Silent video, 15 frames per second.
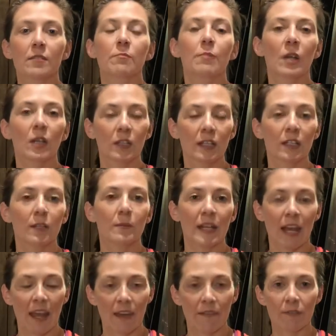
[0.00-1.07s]
but a little bit
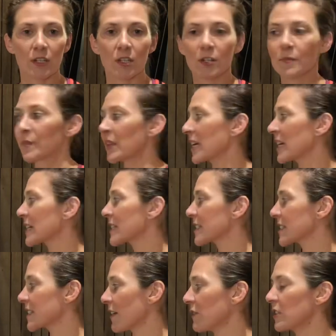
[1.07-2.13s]
heavier.
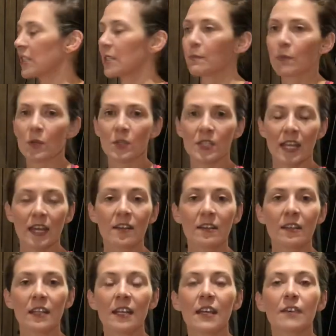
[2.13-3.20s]
70%
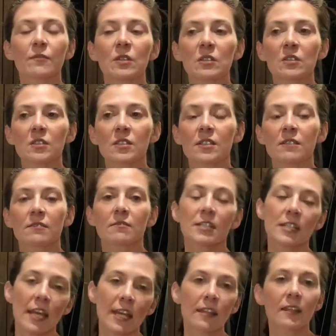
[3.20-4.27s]
feels
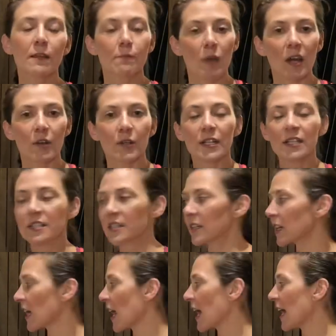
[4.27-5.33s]
slightly moderate,
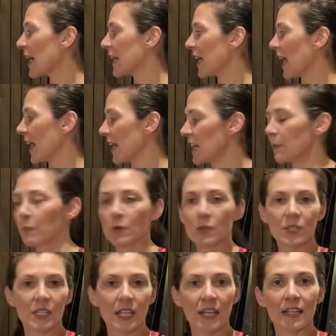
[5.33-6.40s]
and
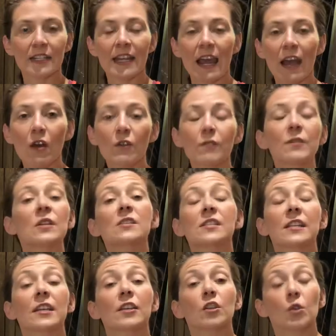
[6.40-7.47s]
80% now feels
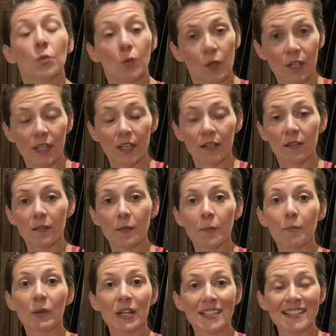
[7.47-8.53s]
like you're working,
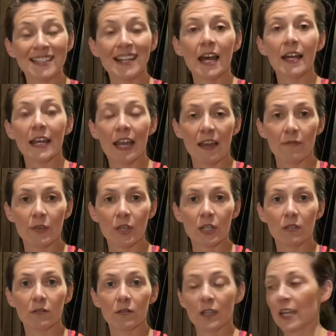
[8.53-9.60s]
but it's not heavy.
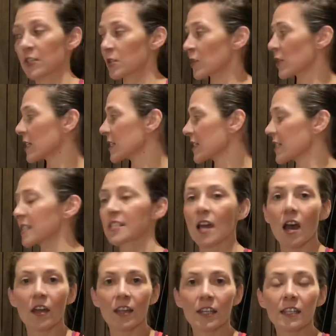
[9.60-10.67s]
Okay, so this is
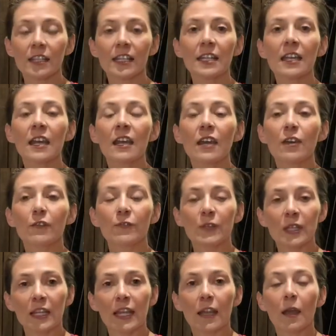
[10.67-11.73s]
solidly
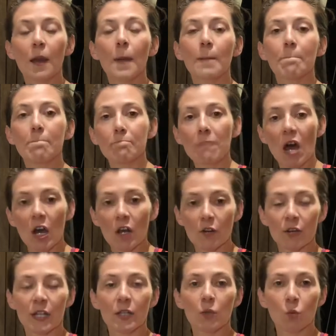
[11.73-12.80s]
feeling
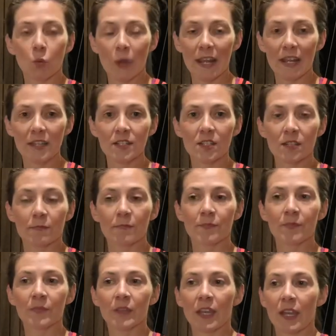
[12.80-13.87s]
moderate weight.
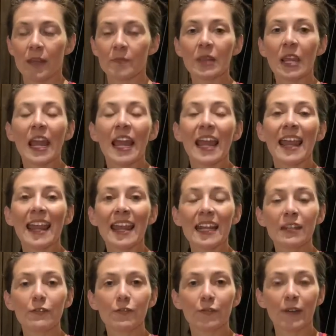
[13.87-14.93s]
Okay,
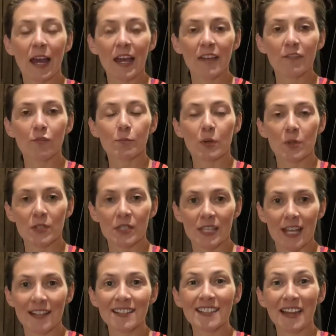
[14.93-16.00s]

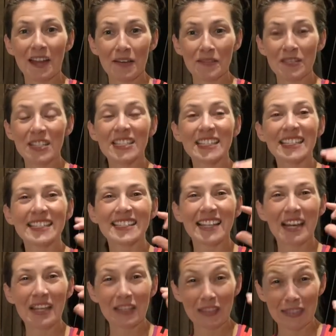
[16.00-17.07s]
85% obviously is
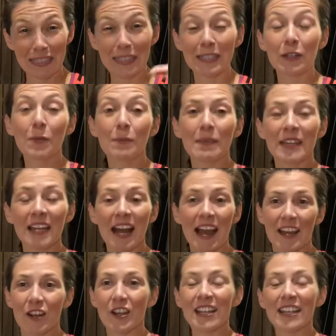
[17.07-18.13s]
a little bit
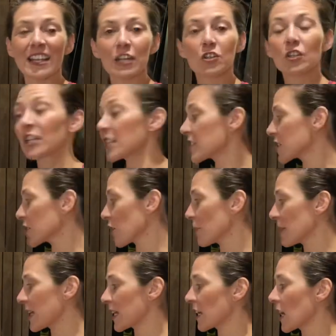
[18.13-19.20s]
higher. Again, you're gonna start
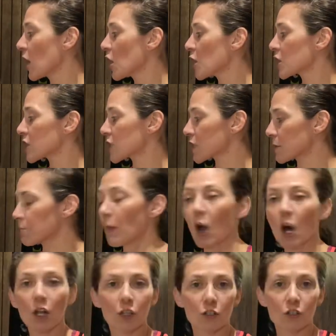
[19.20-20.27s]
making
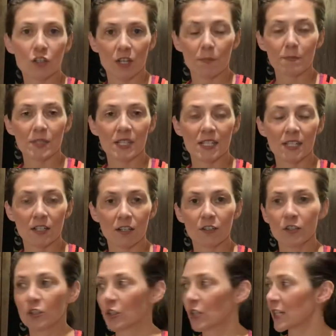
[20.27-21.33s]
smaller jumps here,
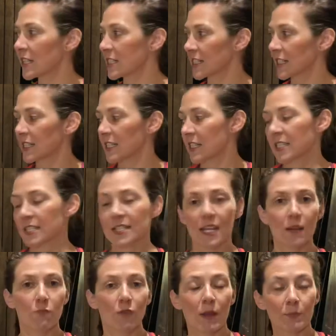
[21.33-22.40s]
and you're gonna stick to the
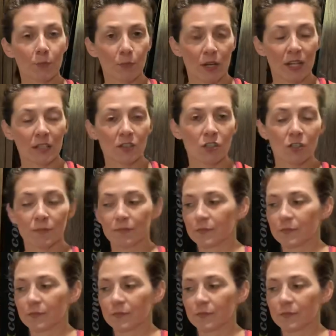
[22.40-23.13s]
same rep range.